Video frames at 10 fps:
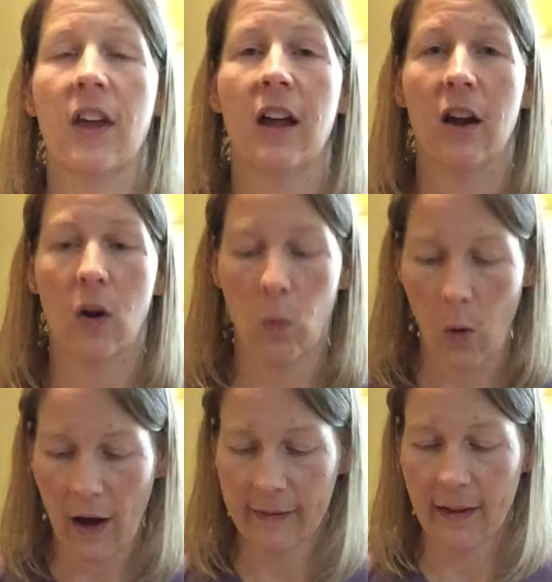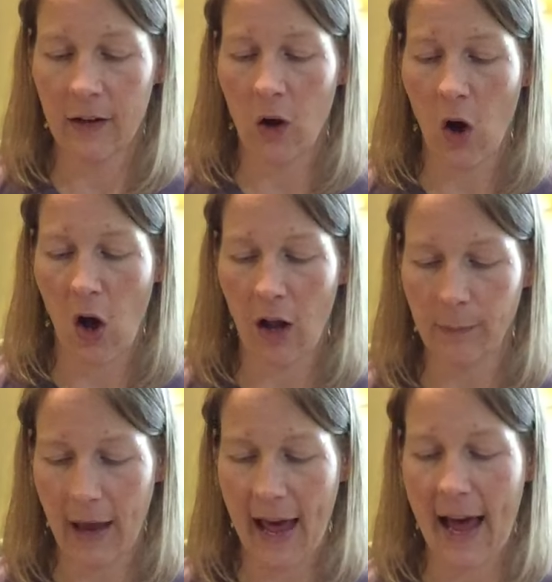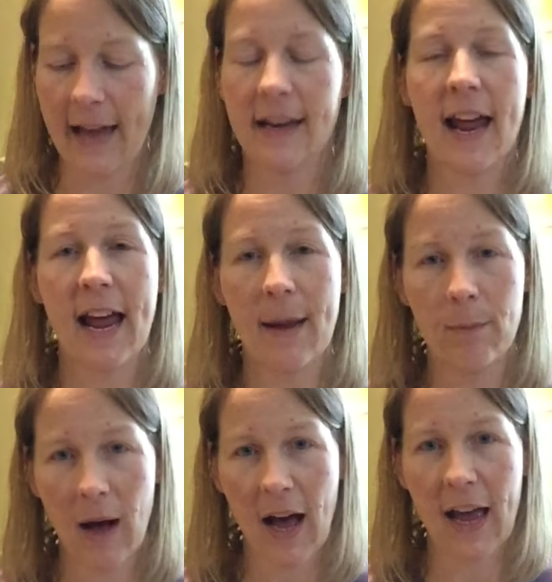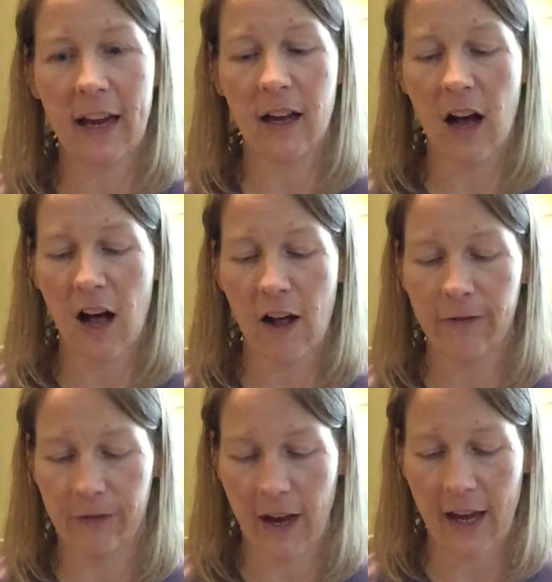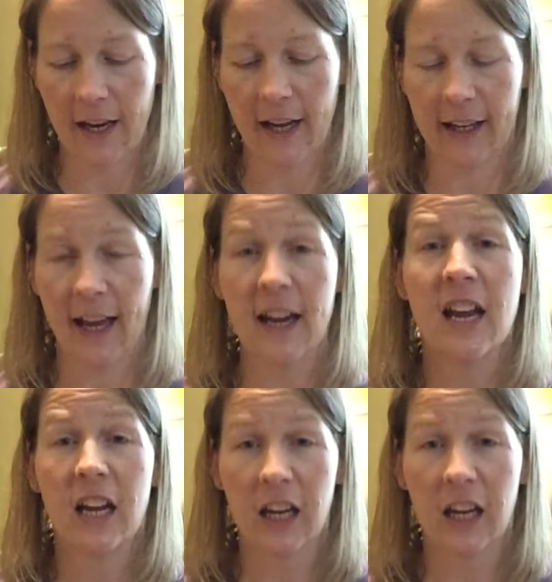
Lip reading: there was an old man named Michael Finnegan.